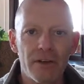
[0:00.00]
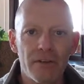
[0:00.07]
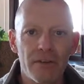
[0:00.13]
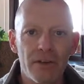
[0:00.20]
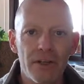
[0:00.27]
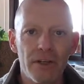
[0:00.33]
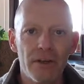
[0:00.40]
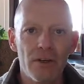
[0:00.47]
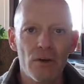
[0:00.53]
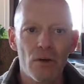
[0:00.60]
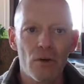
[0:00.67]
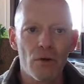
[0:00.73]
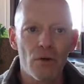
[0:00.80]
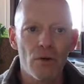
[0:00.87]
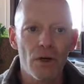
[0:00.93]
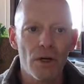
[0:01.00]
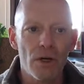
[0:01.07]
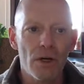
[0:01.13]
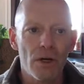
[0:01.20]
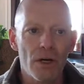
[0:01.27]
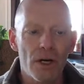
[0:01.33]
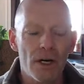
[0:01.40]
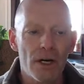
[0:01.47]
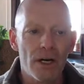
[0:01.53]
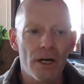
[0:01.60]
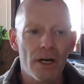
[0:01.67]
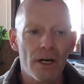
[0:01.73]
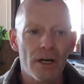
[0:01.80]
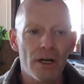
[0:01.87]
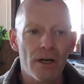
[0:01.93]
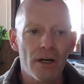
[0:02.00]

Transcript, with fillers: the ego uh,